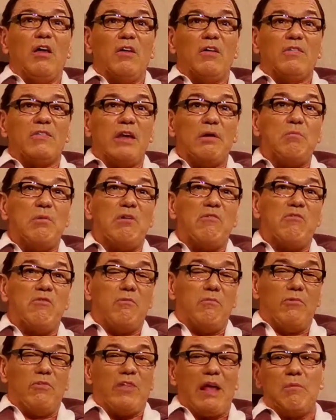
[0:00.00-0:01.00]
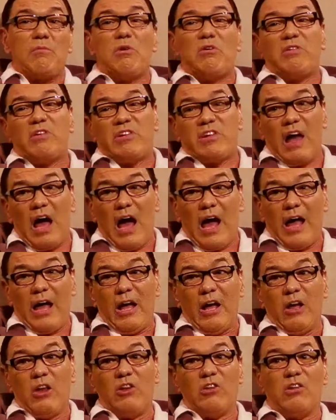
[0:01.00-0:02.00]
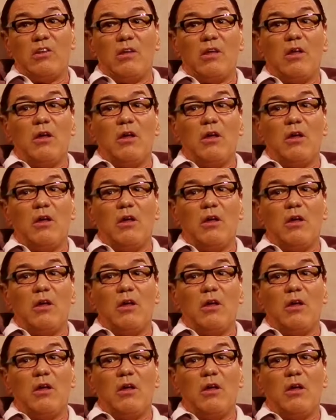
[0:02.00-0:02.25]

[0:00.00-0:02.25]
semi-retired.